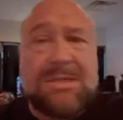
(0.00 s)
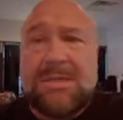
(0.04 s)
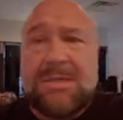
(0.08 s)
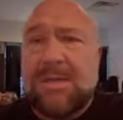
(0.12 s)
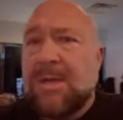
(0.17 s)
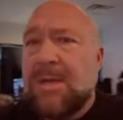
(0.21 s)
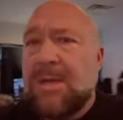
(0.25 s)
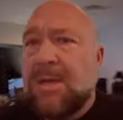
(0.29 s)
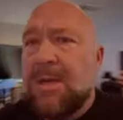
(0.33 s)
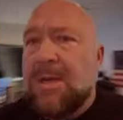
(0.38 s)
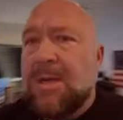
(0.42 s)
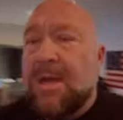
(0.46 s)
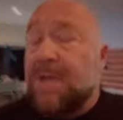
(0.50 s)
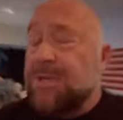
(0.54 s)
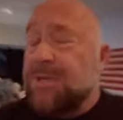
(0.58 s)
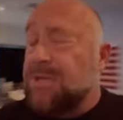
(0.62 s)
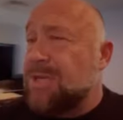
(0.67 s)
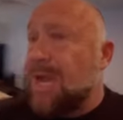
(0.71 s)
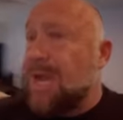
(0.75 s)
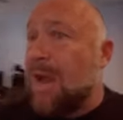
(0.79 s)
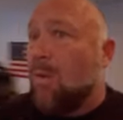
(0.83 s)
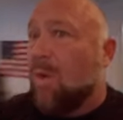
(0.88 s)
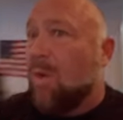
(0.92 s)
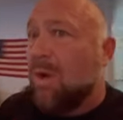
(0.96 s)
to X.
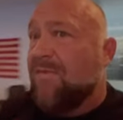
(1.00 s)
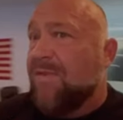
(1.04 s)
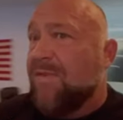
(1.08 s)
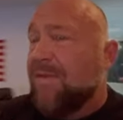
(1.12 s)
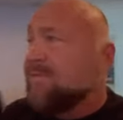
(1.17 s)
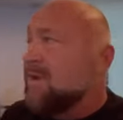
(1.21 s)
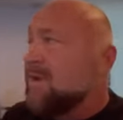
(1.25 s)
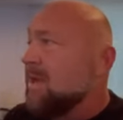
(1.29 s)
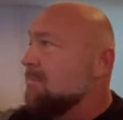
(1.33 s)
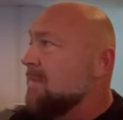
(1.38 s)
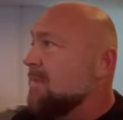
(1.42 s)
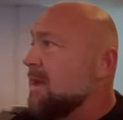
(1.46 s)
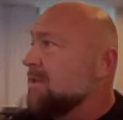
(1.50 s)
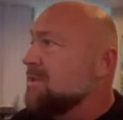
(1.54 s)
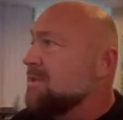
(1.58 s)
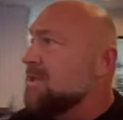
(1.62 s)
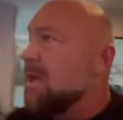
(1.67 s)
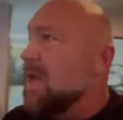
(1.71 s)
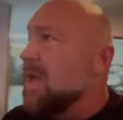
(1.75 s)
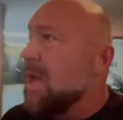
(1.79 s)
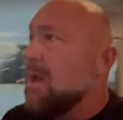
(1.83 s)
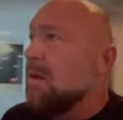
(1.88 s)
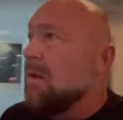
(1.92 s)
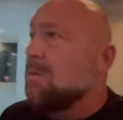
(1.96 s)
I just got word
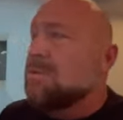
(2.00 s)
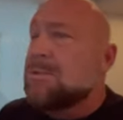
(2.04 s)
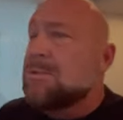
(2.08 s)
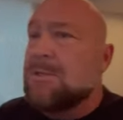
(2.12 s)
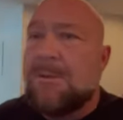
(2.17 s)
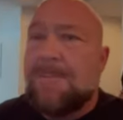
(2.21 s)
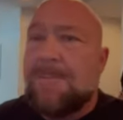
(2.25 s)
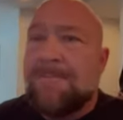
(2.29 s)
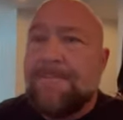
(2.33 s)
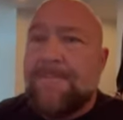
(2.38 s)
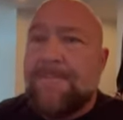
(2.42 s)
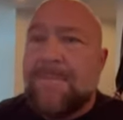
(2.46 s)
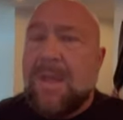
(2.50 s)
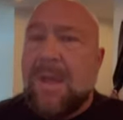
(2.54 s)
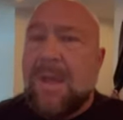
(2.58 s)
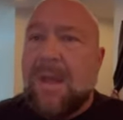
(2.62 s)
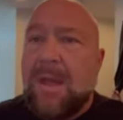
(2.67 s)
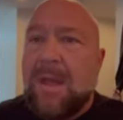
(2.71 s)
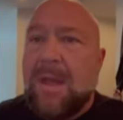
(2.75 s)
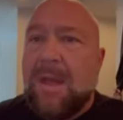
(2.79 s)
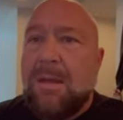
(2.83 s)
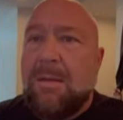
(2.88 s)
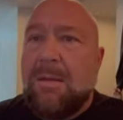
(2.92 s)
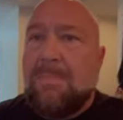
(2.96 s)
15 minutes ago
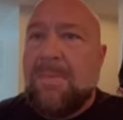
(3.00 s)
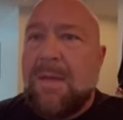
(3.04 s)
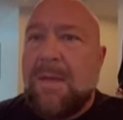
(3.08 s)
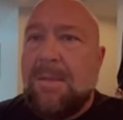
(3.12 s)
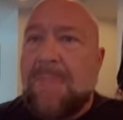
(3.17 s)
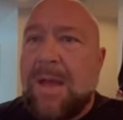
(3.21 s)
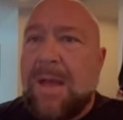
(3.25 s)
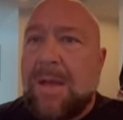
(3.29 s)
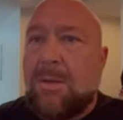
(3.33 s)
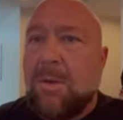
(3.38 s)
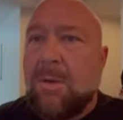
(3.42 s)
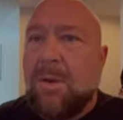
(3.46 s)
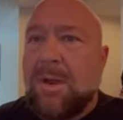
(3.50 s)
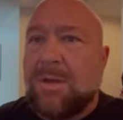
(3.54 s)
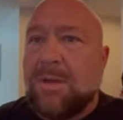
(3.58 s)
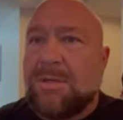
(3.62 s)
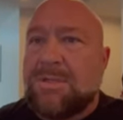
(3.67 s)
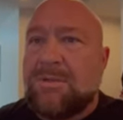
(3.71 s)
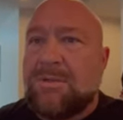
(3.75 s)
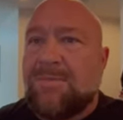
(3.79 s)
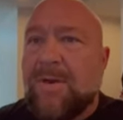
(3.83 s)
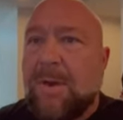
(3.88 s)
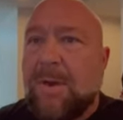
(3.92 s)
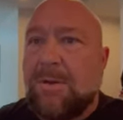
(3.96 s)
uh, that my
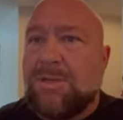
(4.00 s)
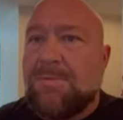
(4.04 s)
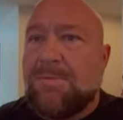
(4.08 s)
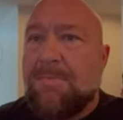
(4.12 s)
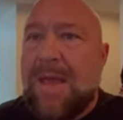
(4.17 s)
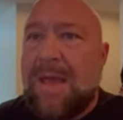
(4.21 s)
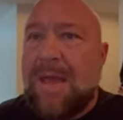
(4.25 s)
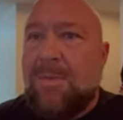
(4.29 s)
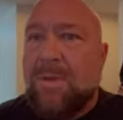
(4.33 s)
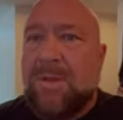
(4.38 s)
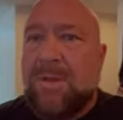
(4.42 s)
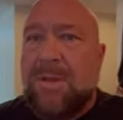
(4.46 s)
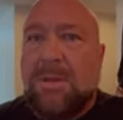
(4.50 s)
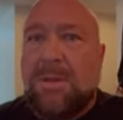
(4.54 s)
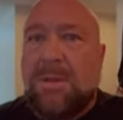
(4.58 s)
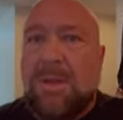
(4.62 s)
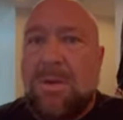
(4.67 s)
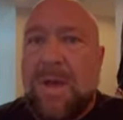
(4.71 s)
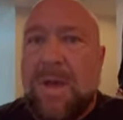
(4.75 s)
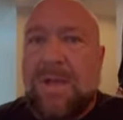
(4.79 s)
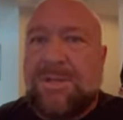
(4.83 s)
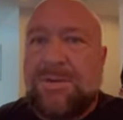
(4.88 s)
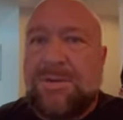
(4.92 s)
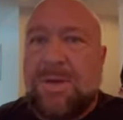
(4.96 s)
lawyers and folks met
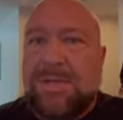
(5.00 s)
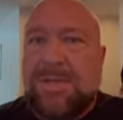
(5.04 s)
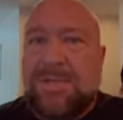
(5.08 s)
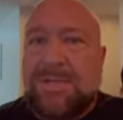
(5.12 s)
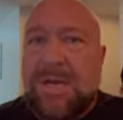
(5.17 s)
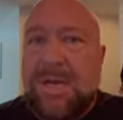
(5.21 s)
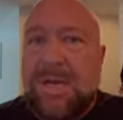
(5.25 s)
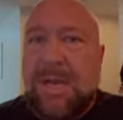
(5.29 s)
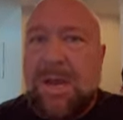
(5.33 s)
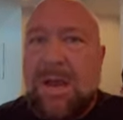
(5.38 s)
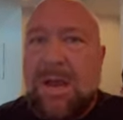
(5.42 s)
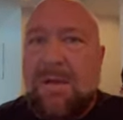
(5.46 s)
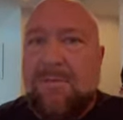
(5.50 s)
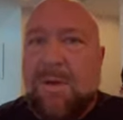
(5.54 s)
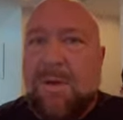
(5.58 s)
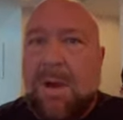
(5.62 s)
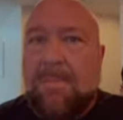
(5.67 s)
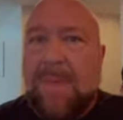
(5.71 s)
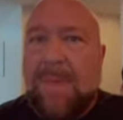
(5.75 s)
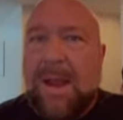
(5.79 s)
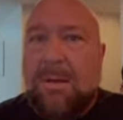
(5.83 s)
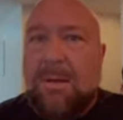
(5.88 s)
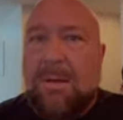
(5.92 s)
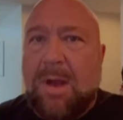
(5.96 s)
with the U.S.
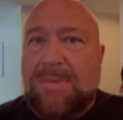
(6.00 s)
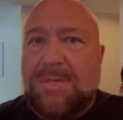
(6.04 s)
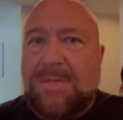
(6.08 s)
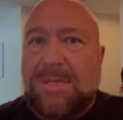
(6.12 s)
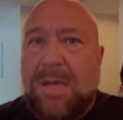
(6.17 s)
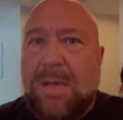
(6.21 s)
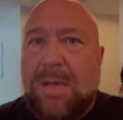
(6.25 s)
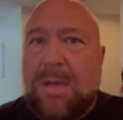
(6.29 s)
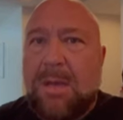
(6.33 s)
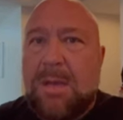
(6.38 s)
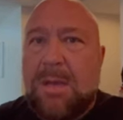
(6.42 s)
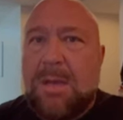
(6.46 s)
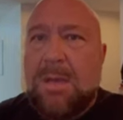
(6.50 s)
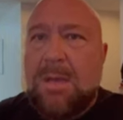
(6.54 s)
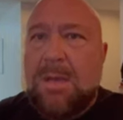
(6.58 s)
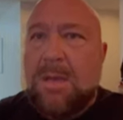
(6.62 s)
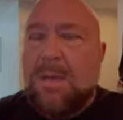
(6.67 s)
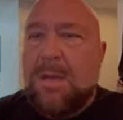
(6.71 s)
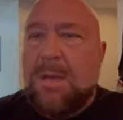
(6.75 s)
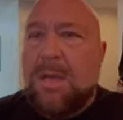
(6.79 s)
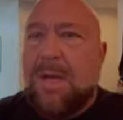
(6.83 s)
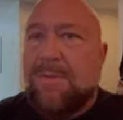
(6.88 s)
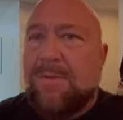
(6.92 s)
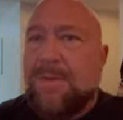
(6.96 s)
trustee over our bankruptcy
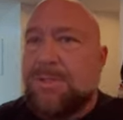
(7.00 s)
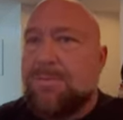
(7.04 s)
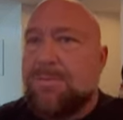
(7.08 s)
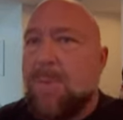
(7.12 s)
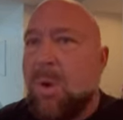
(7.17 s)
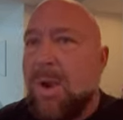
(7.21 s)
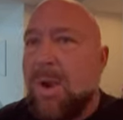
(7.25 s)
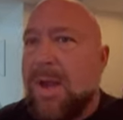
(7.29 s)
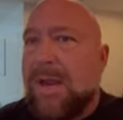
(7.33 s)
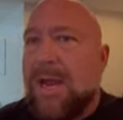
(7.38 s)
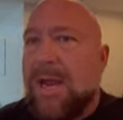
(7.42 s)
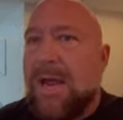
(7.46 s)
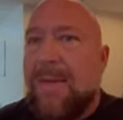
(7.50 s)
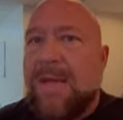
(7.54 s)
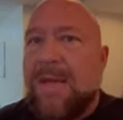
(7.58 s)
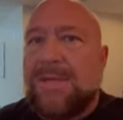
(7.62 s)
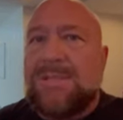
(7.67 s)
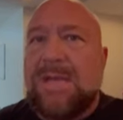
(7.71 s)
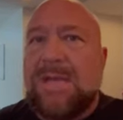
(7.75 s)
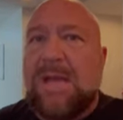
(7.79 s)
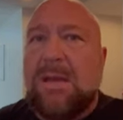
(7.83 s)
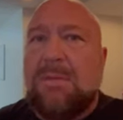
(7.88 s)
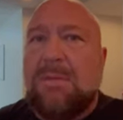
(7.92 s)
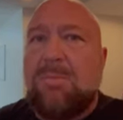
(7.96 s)
uh, this
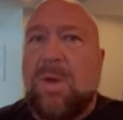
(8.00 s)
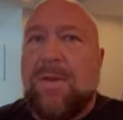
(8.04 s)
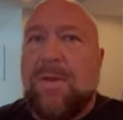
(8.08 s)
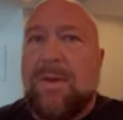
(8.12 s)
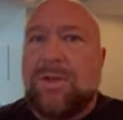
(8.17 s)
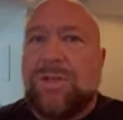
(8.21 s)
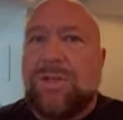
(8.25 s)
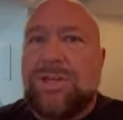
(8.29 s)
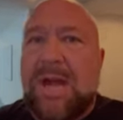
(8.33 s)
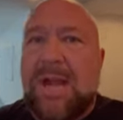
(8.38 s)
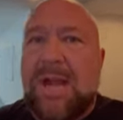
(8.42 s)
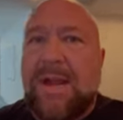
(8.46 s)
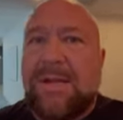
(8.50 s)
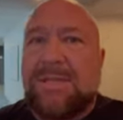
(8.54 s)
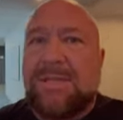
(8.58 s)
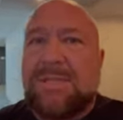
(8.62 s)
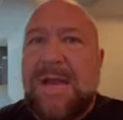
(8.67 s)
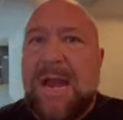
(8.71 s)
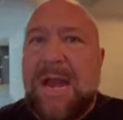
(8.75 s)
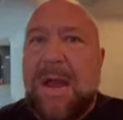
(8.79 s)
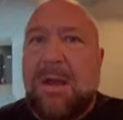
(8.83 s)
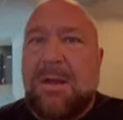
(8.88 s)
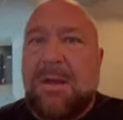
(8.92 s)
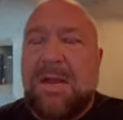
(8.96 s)
morning, and they said well, they're
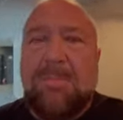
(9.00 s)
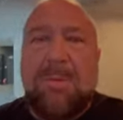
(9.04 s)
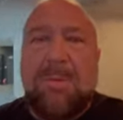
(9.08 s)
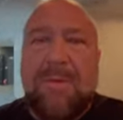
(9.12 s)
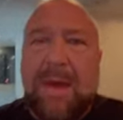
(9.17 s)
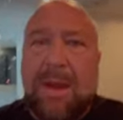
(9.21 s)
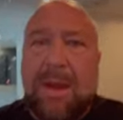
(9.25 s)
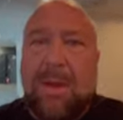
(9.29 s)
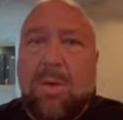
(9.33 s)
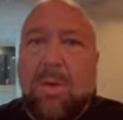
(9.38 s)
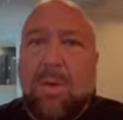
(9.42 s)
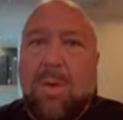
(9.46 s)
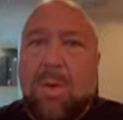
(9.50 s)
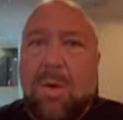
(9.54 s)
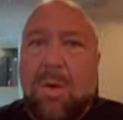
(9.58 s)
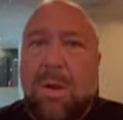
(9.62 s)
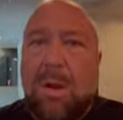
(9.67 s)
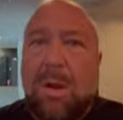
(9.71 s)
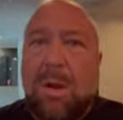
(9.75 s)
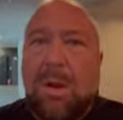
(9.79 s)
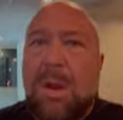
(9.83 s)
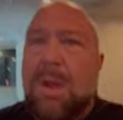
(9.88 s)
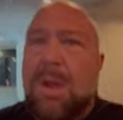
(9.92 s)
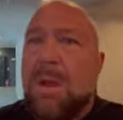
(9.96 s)
shutting us down, even without a
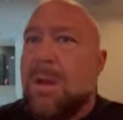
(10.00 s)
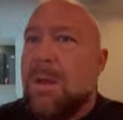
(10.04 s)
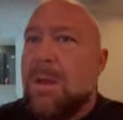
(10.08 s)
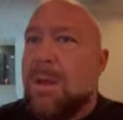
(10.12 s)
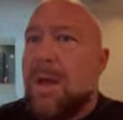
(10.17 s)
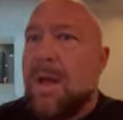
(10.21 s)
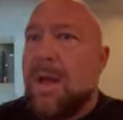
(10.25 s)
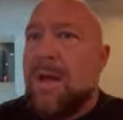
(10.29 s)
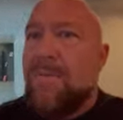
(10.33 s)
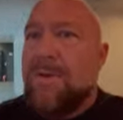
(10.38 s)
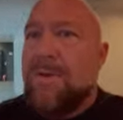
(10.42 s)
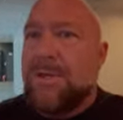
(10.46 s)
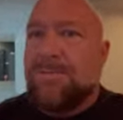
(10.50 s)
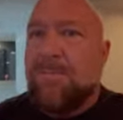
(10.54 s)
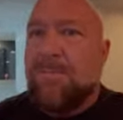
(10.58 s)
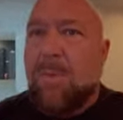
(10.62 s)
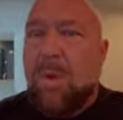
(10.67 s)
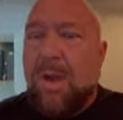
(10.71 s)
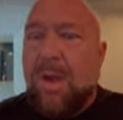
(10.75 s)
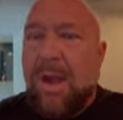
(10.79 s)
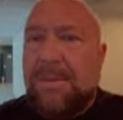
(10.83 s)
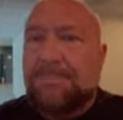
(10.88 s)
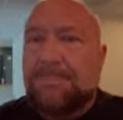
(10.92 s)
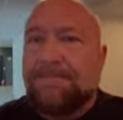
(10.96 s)
court order. Uh,
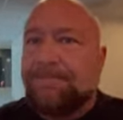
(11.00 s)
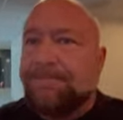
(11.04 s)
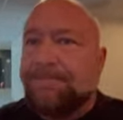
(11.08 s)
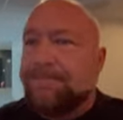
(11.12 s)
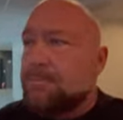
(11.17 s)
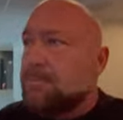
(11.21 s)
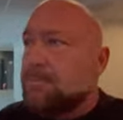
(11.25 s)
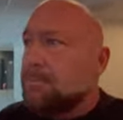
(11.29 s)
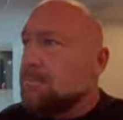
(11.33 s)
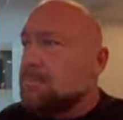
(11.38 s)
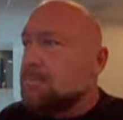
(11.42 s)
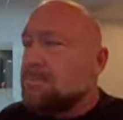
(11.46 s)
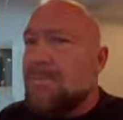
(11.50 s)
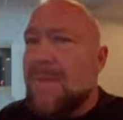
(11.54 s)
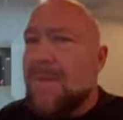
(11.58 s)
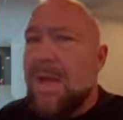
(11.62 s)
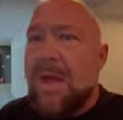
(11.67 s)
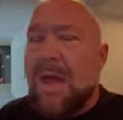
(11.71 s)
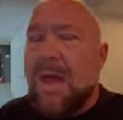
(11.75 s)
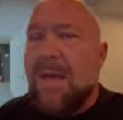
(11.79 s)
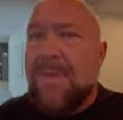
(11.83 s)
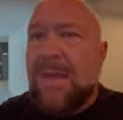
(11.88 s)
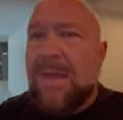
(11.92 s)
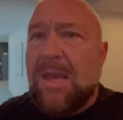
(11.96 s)
this morning,
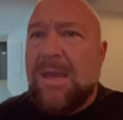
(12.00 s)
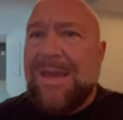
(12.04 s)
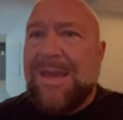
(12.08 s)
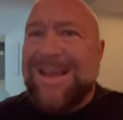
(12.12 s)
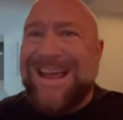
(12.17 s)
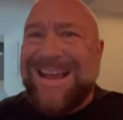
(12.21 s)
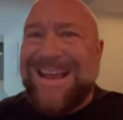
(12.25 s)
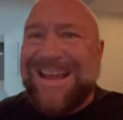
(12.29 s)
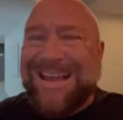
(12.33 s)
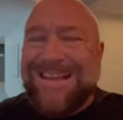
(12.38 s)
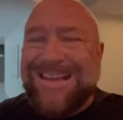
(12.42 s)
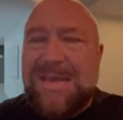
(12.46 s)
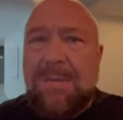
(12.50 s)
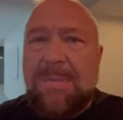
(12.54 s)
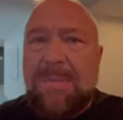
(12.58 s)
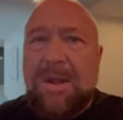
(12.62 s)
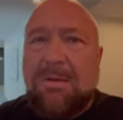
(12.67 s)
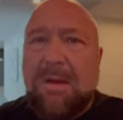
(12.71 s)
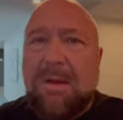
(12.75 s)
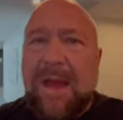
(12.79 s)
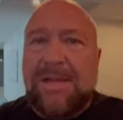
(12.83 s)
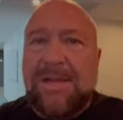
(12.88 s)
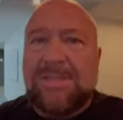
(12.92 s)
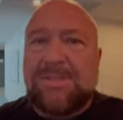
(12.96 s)
uh, the
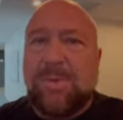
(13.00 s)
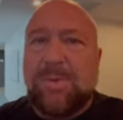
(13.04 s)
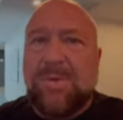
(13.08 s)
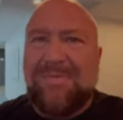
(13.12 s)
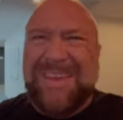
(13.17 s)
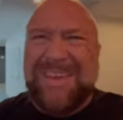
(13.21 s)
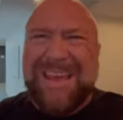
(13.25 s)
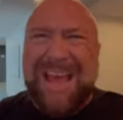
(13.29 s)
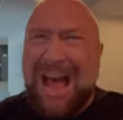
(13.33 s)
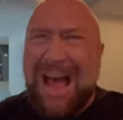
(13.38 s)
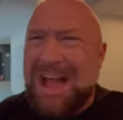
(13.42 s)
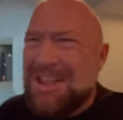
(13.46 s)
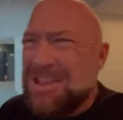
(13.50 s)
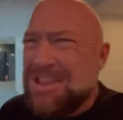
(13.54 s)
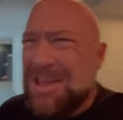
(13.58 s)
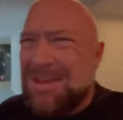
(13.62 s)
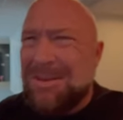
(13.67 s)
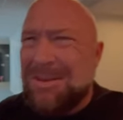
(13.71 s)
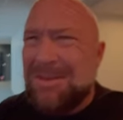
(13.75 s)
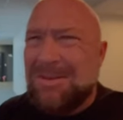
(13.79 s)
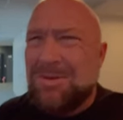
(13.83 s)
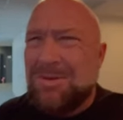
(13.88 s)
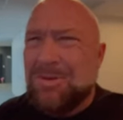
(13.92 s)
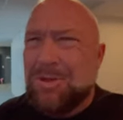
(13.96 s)
Connecticut Democrats with the
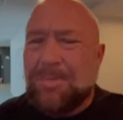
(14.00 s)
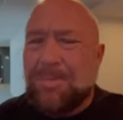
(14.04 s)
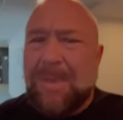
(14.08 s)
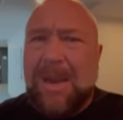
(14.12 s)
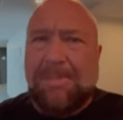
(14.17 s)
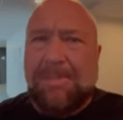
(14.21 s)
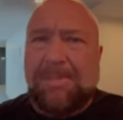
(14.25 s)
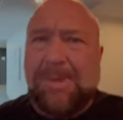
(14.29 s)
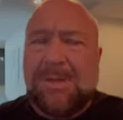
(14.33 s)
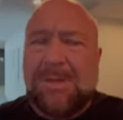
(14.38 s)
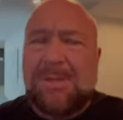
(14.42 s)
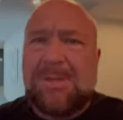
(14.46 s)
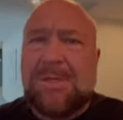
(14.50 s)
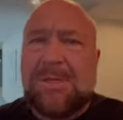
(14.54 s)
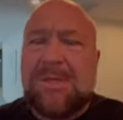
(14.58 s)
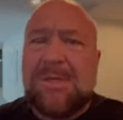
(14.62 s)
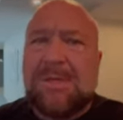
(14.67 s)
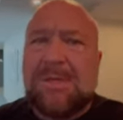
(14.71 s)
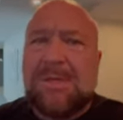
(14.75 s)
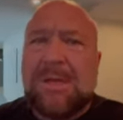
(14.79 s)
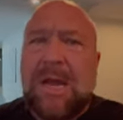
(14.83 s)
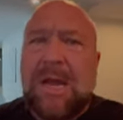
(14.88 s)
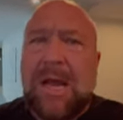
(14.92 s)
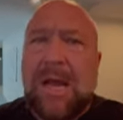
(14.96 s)
Onion
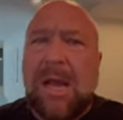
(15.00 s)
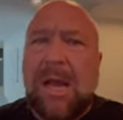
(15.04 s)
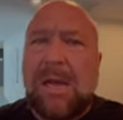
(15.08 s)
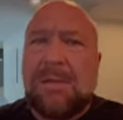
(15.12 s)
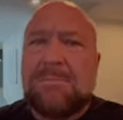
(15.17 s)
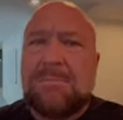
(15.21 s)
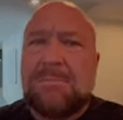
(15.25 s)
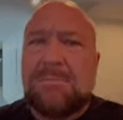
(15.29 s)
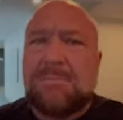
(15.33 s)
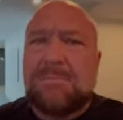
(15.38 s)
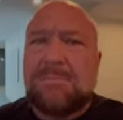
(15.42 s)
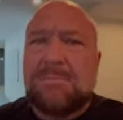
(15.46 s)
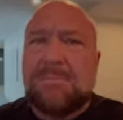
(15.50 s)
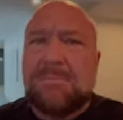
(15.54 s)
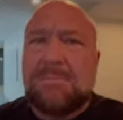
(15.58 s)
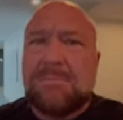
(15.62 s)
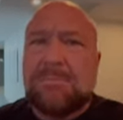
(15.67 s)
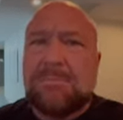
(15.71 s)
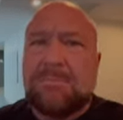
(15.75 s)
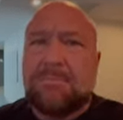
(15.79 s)
newspaper uh,